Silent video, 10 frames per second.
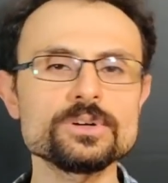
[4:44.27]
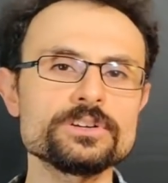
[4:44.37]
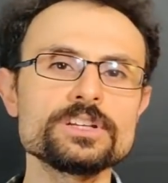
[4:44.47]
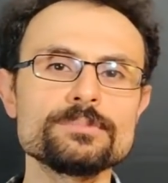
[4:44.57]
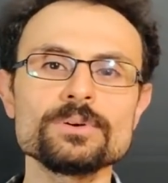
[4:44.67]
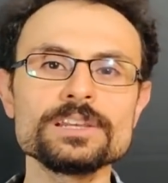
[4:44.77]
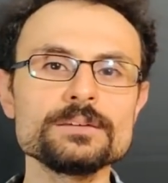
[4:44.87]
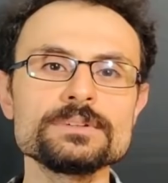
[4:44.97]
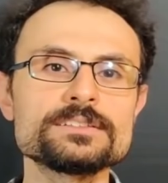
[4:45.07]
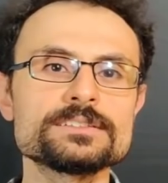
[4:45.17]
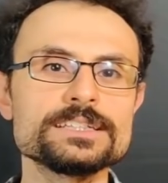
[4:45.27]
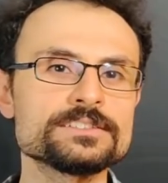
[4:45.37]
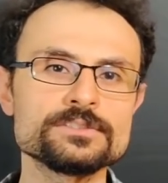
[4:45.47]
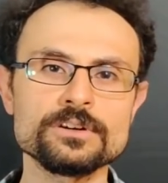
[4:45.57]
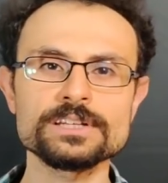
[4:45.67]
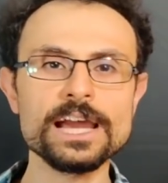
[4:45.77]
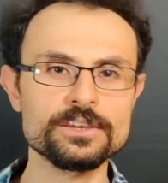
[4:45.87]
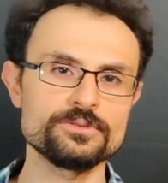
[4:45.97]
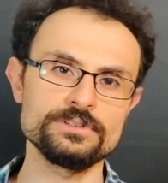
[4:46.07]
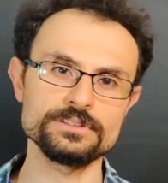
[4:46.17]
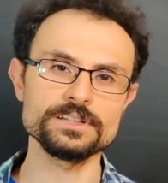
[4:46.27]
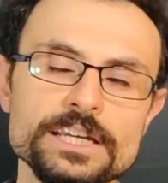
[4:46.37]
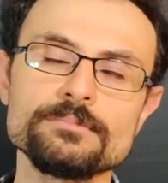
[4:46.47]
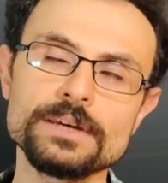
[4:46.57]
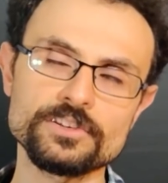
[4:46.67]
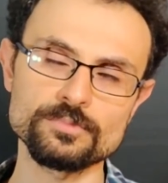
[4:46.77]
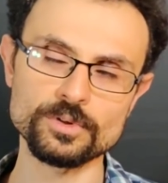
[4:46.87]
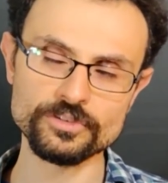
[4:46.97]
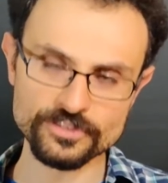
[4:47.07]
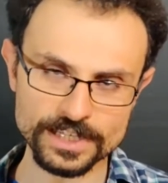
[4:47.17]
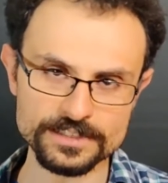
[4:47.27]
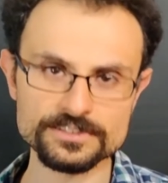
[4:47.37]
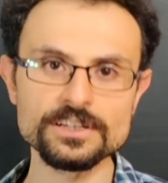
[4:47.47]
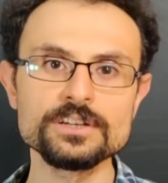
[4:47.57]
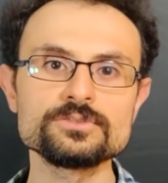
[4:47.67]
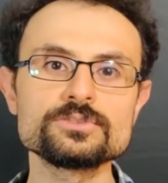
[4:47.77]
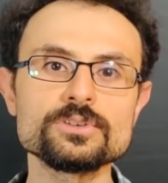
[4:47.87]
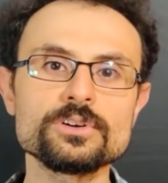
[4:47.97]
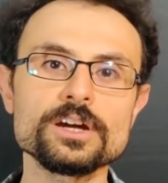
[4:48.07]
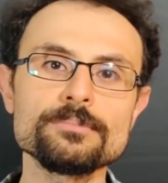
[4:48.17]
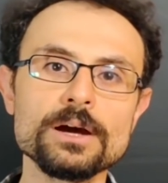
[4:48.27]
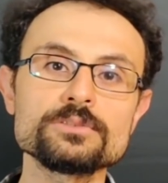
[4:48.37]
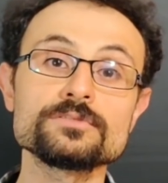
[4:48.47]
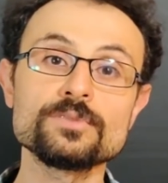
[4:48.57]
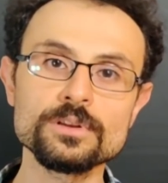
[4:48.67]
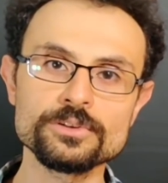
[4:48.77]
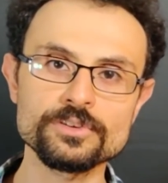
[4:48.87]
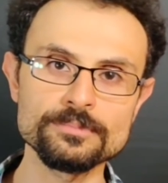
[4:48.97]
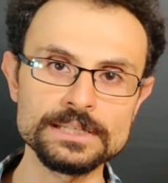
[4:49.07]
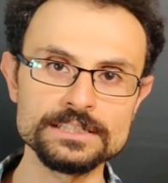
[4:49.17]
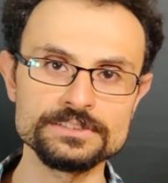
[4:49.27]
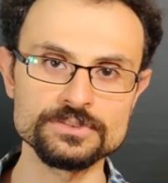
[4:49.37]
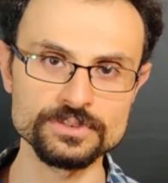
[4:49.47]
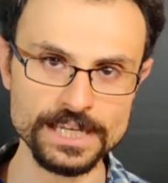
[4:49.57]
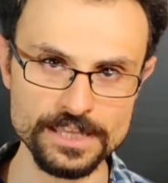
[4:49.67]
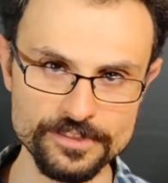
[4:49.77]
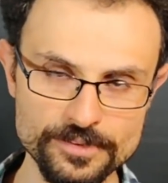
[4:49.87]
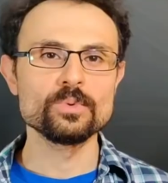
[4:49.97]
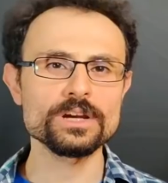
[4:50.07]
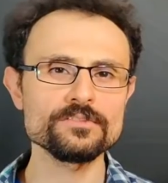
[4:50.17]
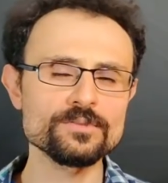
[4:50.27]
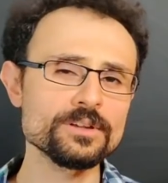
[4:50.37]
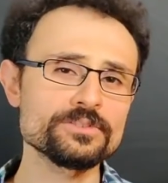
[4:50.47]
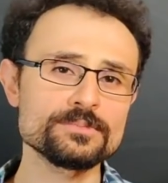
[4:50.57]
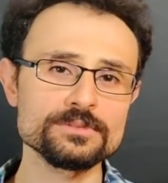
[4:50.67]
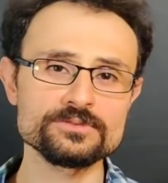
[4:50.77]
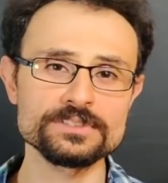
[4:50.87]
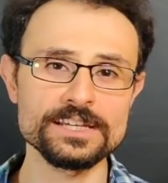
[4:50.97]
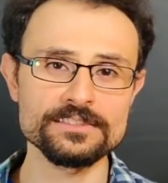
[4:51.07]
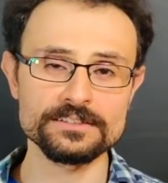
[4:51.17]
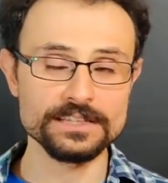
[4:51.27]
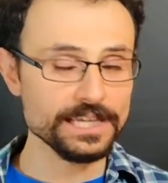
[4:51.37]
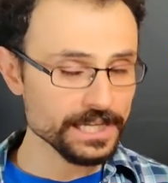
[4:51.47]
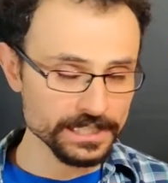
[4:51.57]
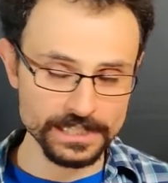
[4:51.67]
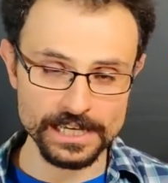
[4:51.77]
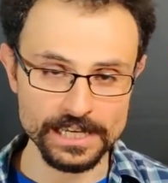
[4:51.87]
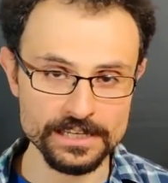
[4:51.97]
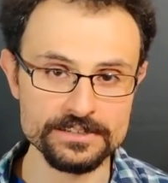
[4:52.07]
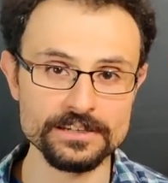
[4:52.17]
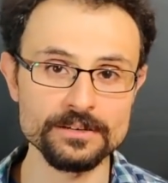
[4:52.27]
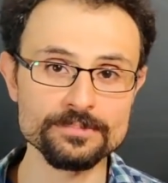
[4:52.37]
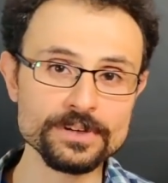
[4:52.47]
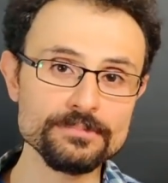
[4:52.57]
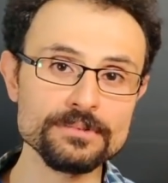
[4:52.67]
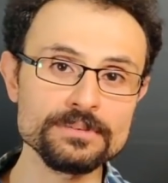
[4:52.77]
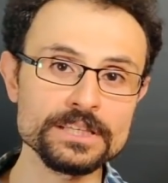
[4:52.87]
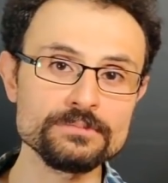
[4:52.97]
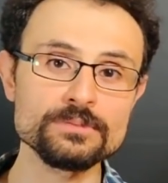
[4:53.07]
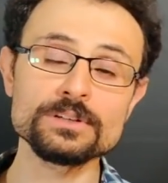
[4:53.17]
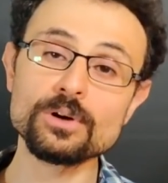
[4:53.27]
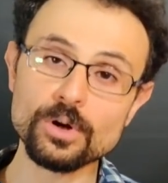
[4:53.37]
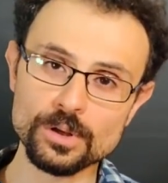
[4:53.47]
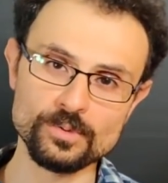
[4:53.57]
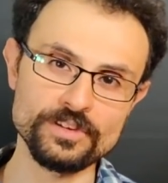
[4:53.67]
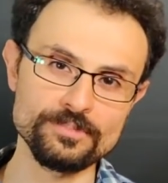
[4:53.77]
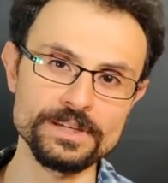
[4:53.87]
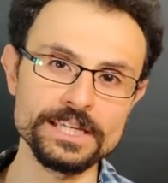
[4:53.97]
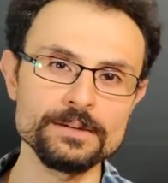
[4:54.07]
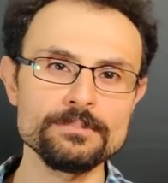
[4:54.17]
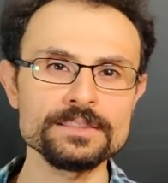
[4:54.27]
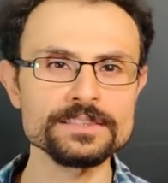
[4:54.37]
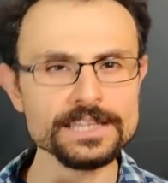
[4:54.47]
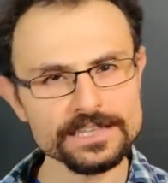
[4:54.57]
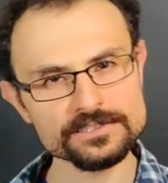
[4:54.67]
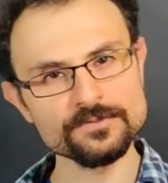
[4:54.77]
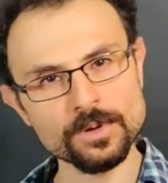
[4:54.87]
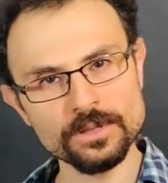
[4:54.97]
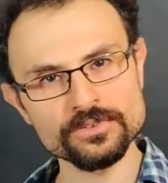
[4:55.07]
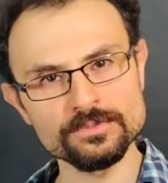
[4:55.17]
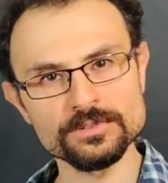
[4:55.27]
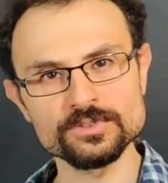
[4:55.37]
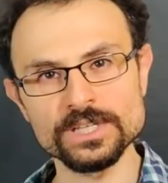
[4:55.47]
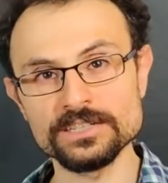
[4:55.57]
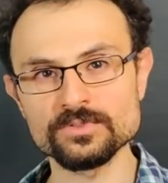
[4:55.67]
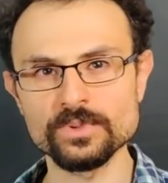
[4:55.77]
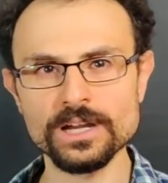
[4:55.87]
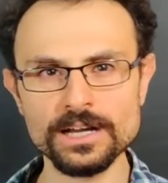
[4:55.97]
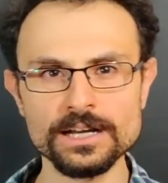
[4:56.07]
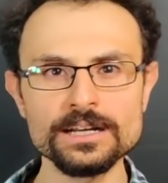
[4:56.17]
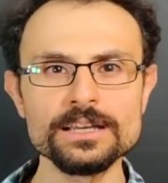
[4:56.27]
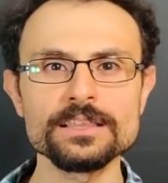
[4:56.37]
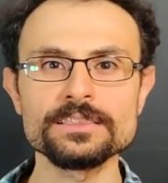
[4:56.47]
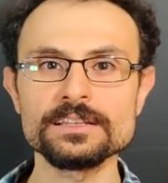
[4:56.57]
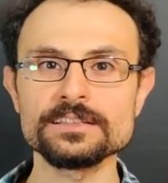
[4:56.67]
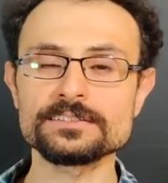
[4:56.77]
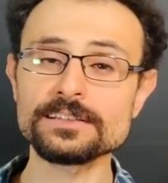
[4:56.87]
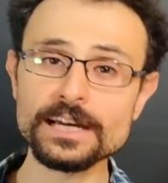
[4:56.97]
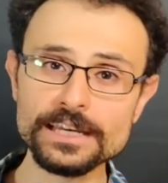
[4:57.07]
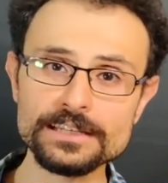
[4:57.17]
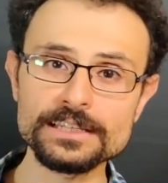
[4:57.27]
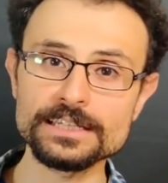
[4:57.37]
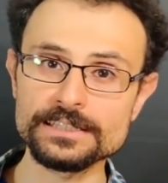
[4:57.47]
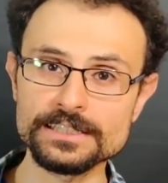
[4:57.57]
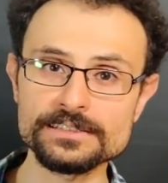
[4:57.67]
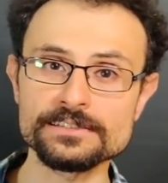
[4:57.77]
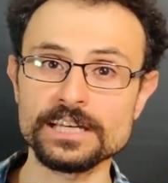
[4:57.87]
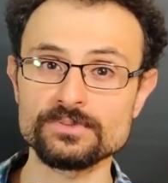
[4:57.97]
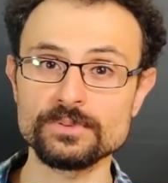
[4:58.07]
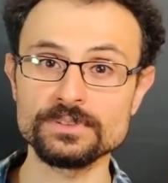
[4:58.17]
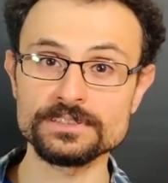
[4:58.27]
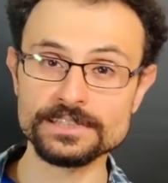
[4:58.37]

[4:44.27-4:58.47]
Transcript: talking about limits is not accurate. It makes more sense to talk about vulnerability to death. We are vulnerable to death at any age, and probably we will always be, but the less vulnerable to it we are, the less likely it is that we will